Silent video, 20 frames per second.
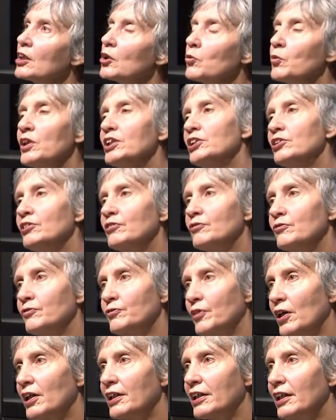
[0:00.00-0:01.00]
When you're in
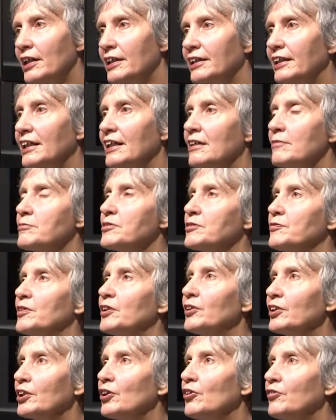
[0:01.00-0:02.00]
finite games,
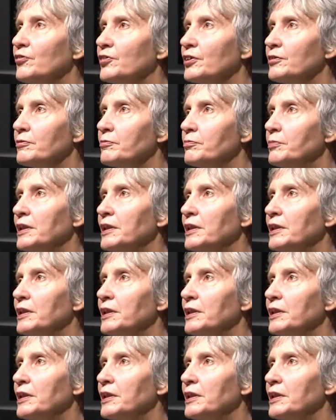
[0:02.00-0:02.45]
very often